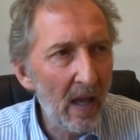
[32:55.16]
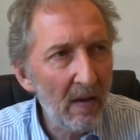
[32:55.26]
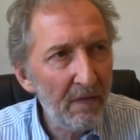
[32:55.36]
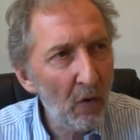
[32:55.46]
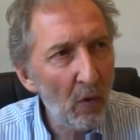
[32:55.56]

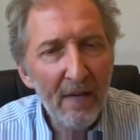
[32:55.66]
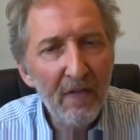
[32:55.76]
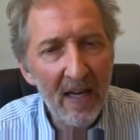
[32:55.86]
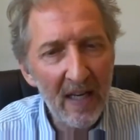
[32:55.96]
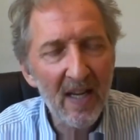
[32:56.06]
forever
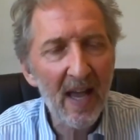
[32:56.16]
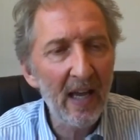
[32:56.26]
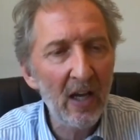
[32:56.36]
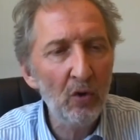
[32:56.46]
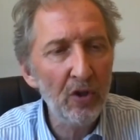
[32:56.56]

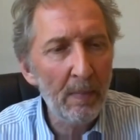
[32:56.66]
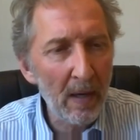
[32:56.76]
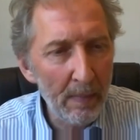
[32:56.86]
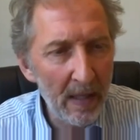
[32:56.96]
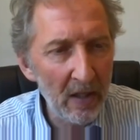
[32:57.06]
entangled
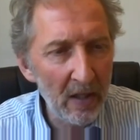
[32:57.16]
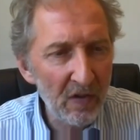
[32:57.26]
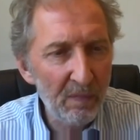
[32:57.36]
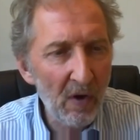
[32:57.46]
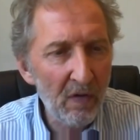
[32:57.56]
among millions of
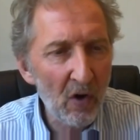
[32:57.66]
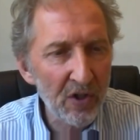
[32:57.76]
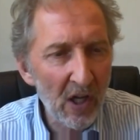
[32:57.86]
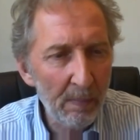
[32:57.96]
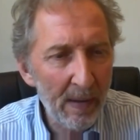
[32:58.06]

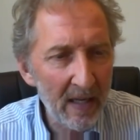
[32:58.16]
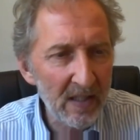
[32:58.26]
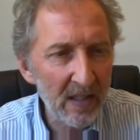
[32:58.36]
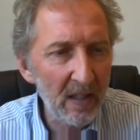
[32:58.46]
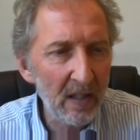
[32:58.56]
hostile
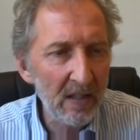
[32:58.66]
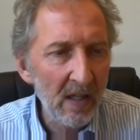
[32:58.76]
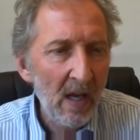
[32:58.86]
Palestinians,